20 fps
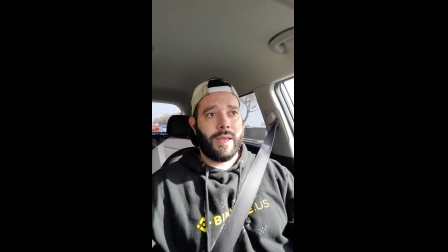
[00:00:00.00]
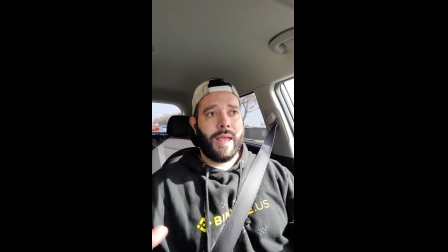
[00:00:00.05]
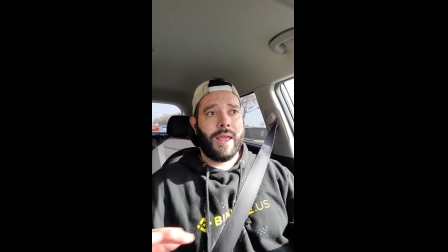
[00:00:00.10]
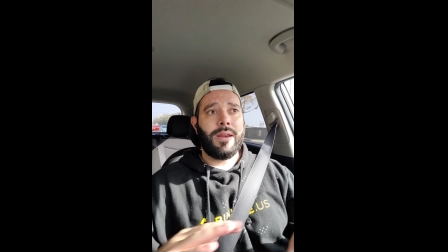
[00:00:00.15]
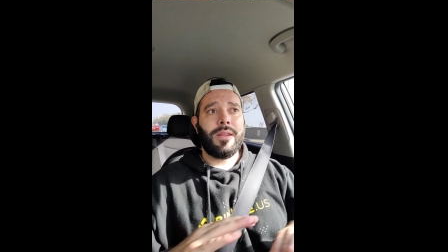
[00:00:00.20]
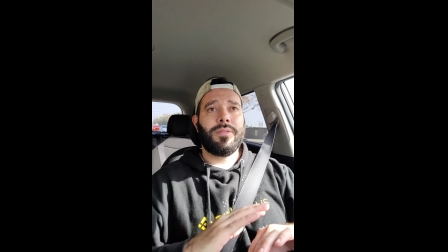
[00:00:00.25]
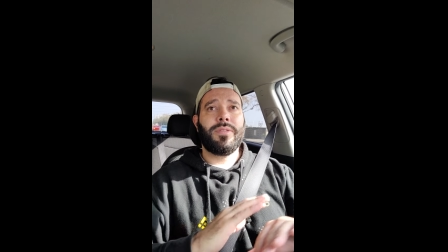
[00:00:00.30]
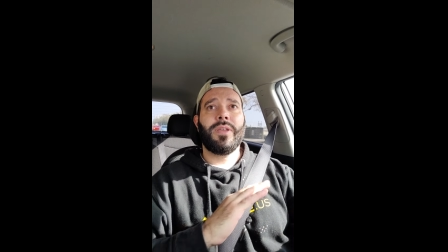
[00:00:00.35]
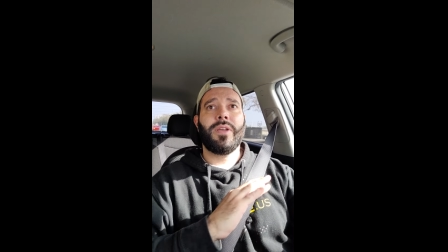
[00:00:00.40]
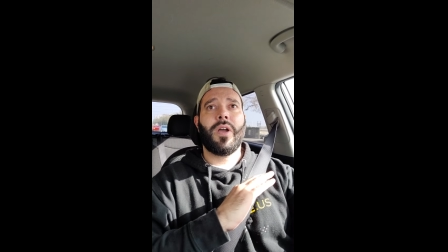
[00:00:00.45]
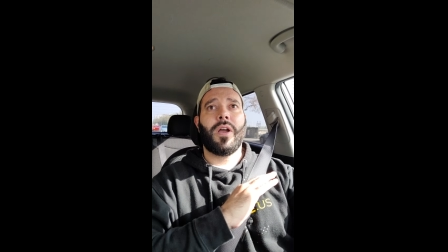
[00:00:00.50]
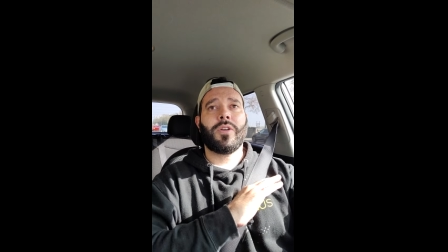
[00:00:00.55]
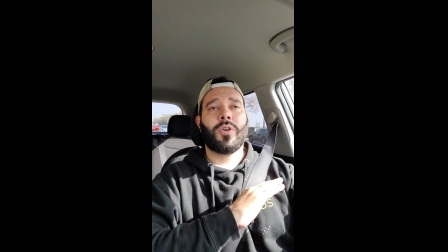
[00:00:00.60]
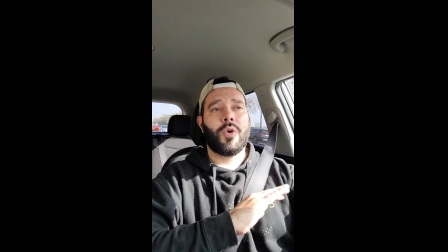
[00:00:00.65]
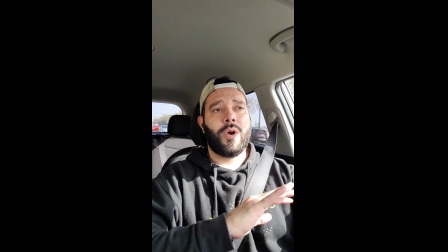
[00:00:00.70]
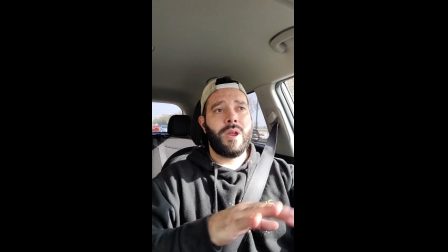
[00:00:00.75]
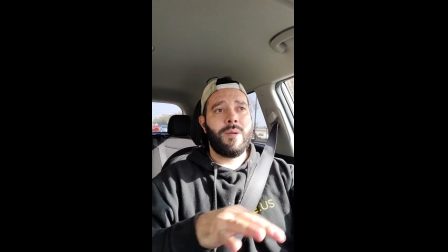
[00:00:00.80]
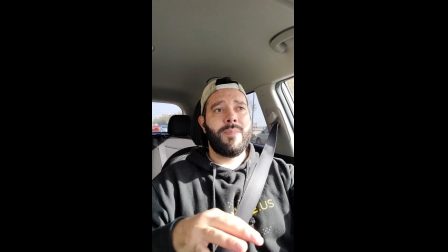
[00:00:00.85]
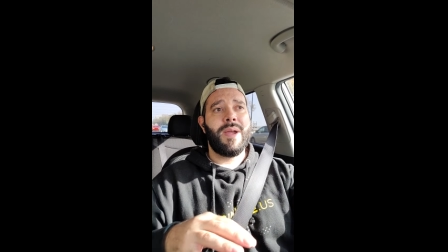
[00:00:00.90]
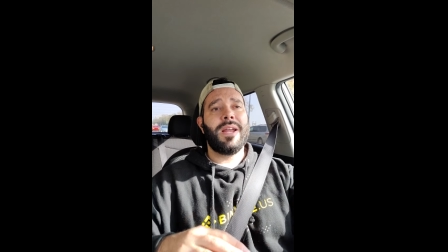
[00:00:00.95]
Anything on
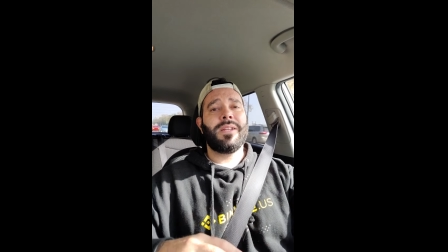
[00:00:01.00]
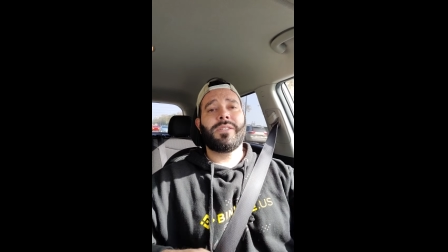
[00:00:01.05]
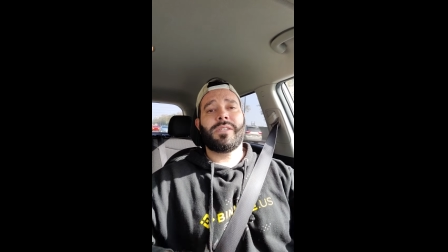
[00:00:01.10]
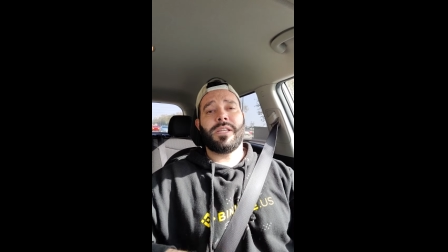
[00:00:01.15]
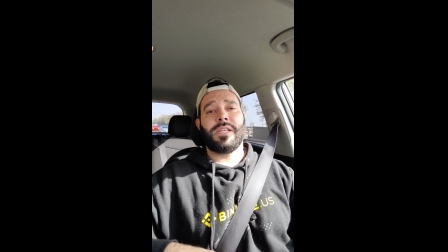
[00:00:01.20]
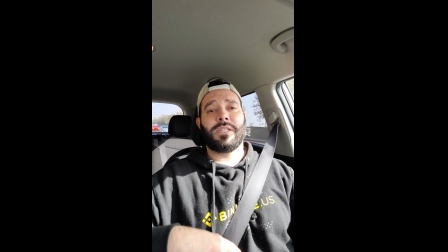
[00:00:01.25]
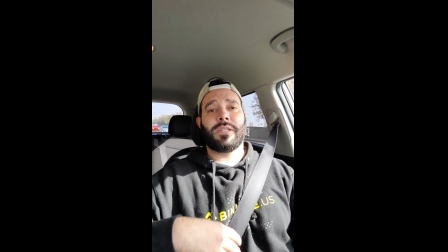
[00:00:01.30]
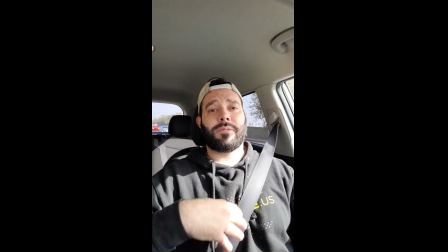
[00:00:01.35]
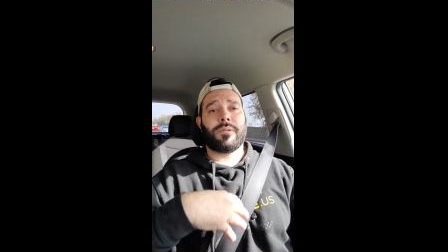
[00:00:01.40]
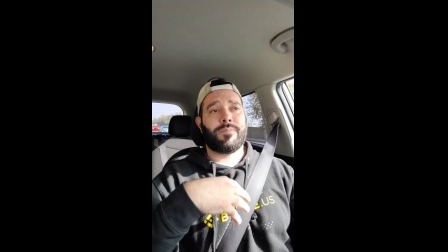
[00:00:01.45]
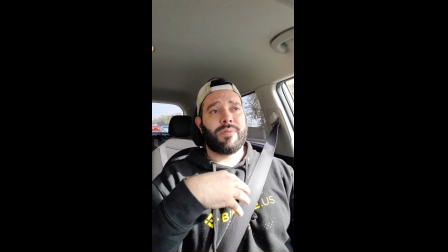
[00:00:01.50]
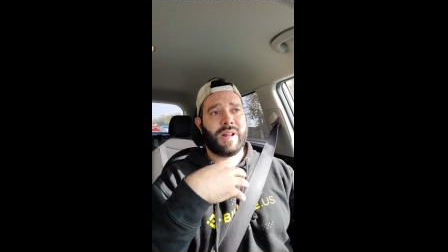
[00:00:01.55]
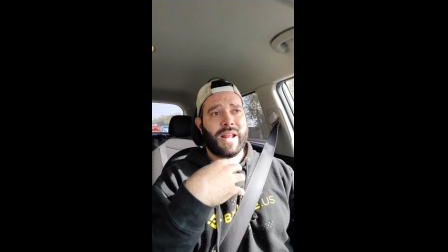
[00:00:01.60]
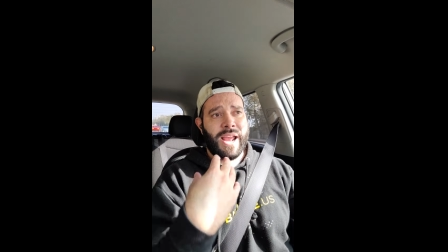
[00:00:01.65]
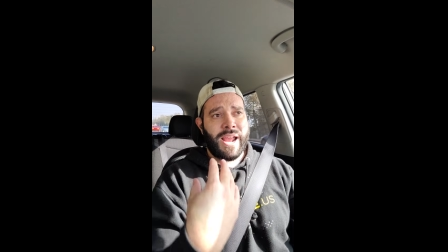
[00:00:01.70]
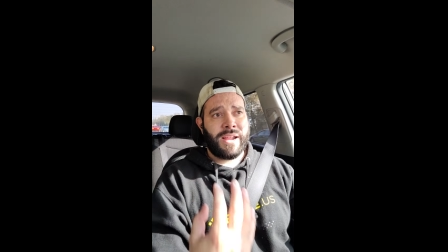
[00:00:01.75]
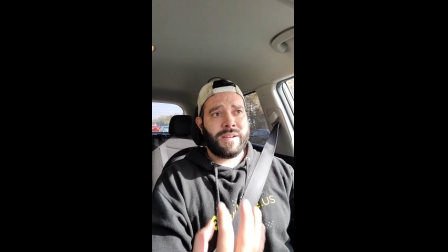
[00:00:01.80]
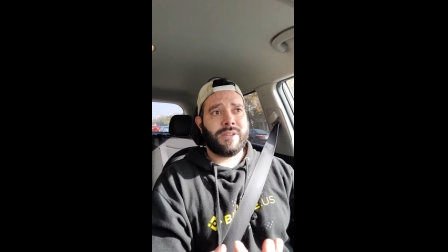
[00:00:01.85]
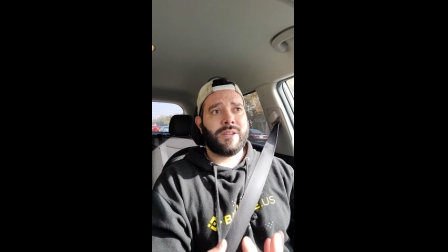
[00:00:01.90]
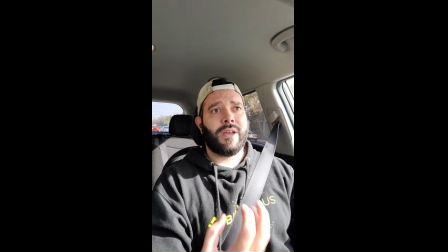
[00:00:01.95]
Coinbase is
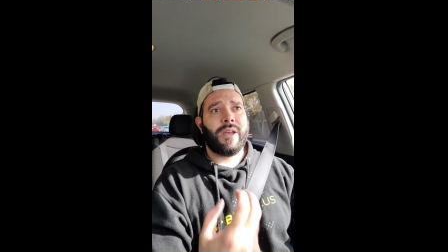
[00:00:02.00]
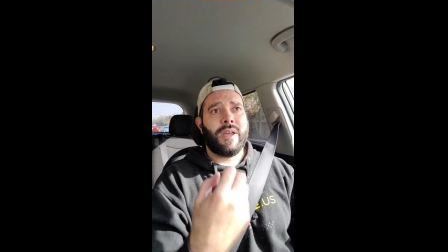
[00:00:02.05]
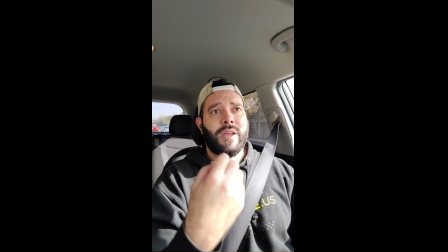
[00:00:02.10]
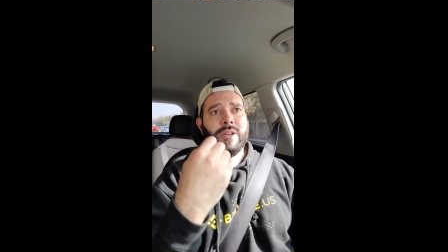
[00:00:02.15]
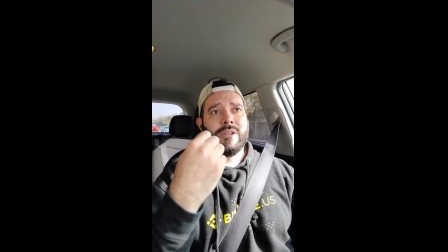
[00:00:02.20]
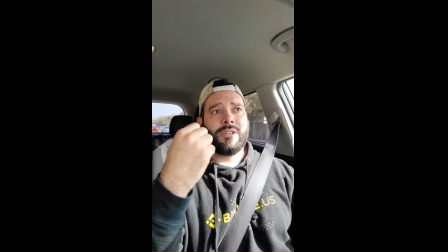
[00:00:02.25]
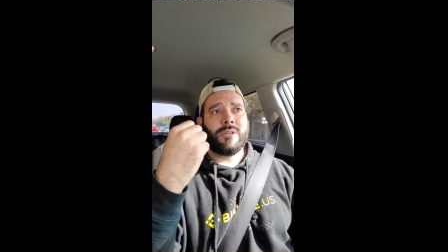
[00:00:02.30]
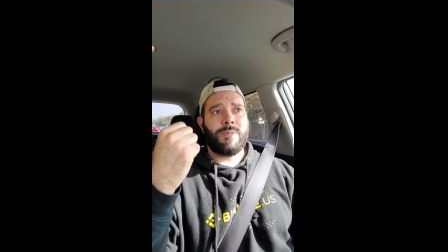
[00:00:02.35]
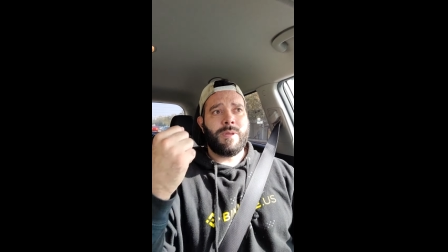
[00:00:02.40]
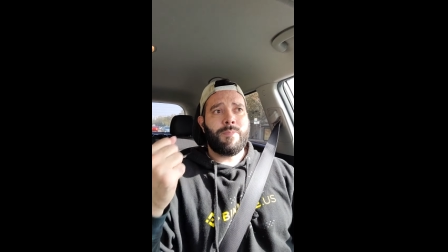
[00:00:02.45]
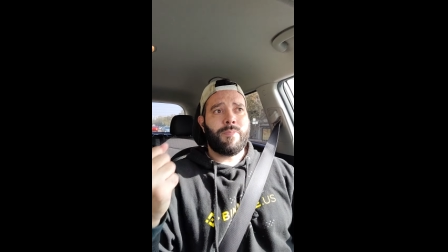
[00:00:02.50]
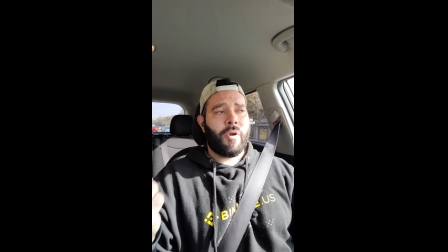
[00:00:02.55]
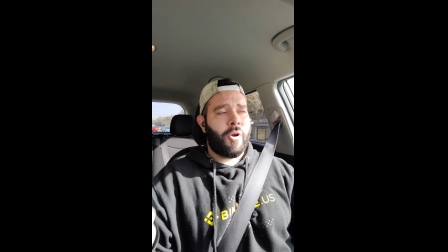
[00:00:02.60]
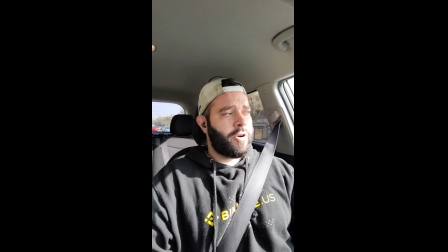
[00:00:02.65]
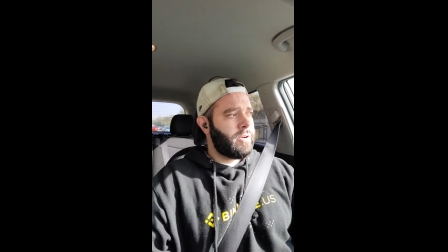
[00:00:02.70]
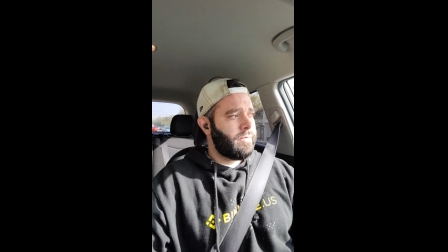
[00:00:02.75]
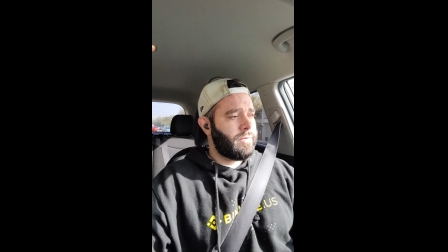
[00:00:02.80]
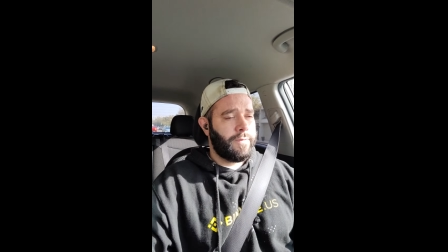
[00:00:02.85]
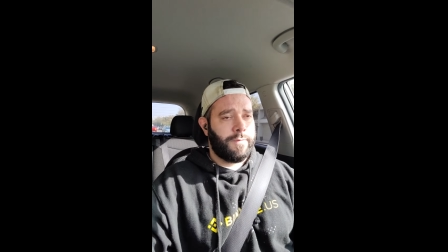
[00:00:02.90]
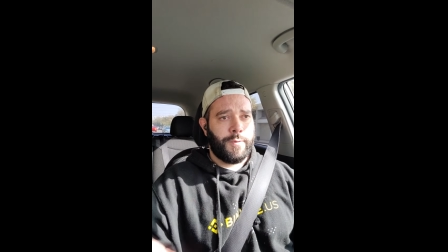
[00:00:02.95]
planned to be
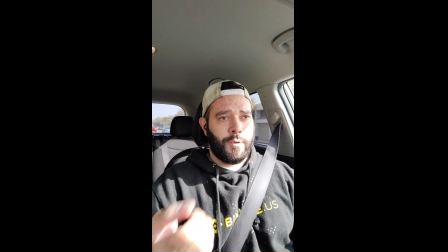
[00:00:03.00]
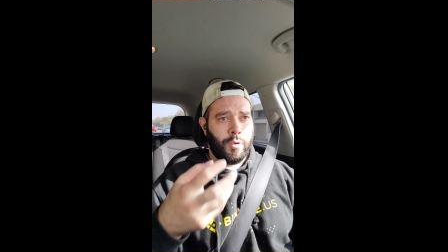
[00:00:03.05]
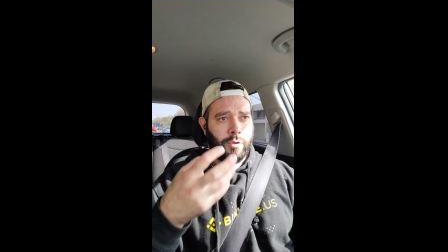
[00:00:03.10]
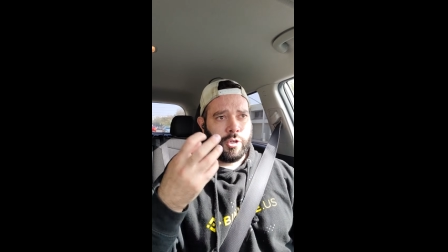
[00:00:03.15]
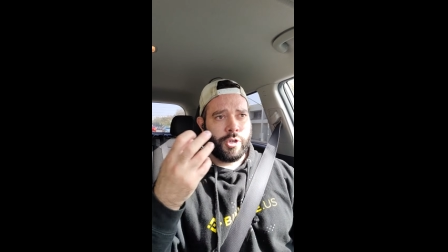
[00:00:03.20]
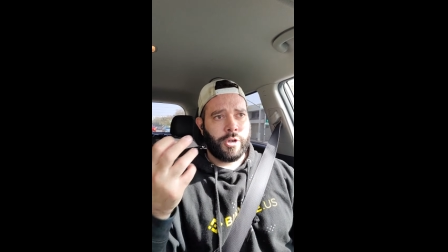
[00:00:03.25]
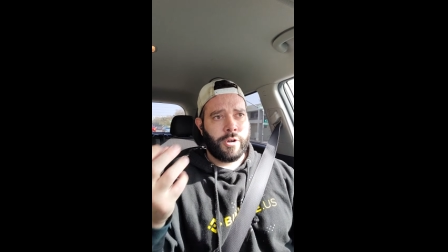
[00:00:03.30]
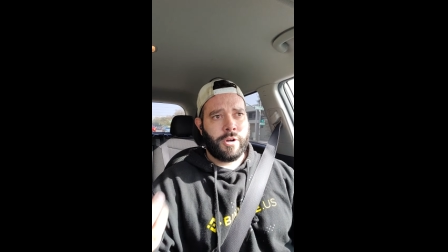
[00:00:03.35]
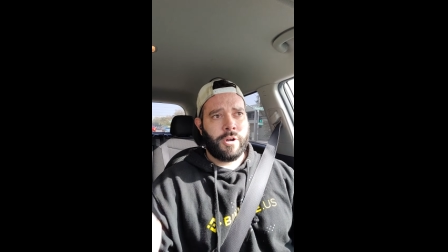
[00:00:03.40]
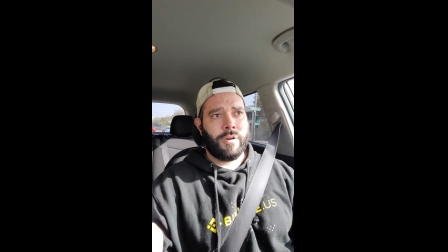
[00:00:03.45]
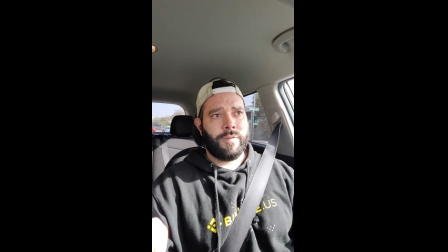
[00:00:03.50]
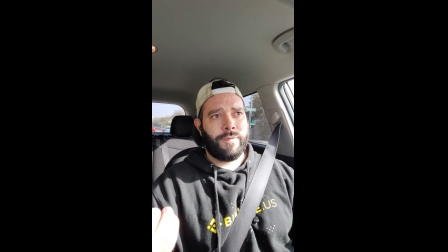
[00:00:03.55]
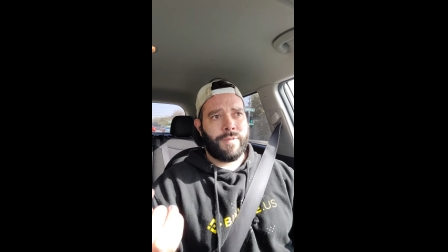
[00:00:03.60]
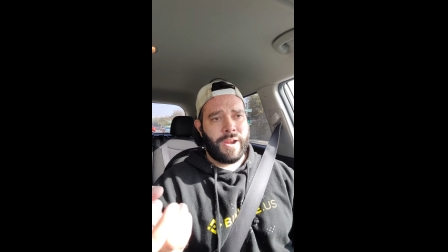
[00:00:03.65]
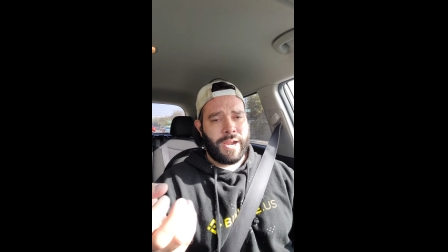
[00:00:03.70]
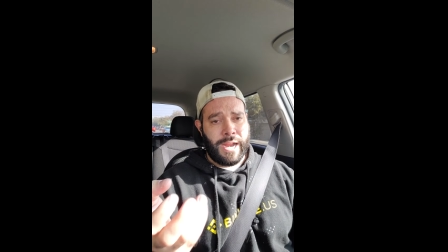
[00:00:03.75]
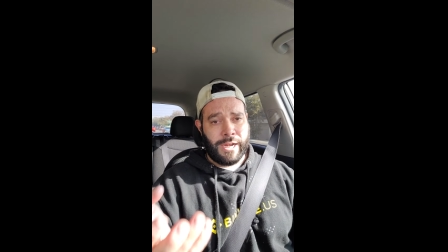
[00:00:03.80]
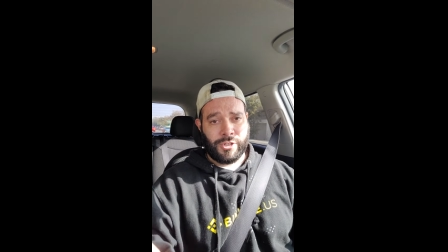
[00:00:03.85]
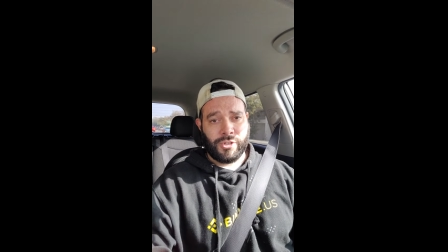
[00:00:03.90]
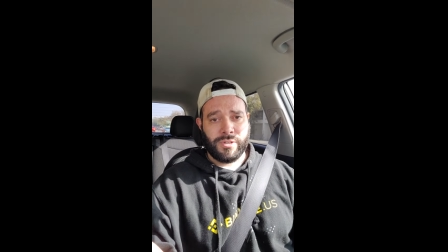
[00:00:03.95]
part of the future
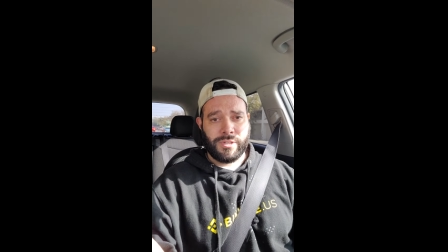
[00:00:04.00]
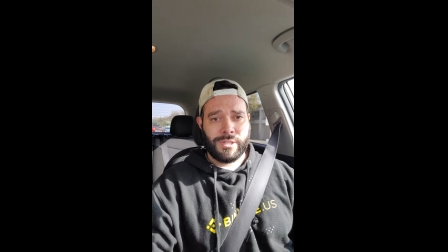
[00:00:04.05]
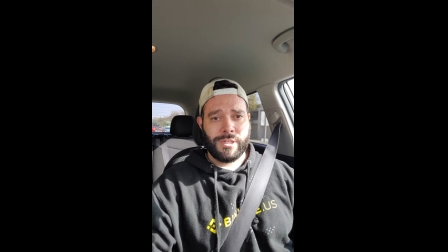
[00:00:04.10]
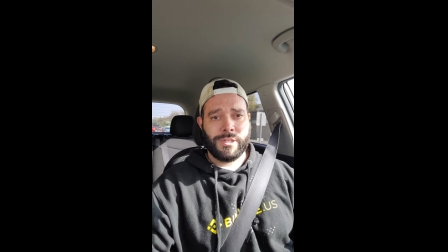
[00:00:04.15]
financial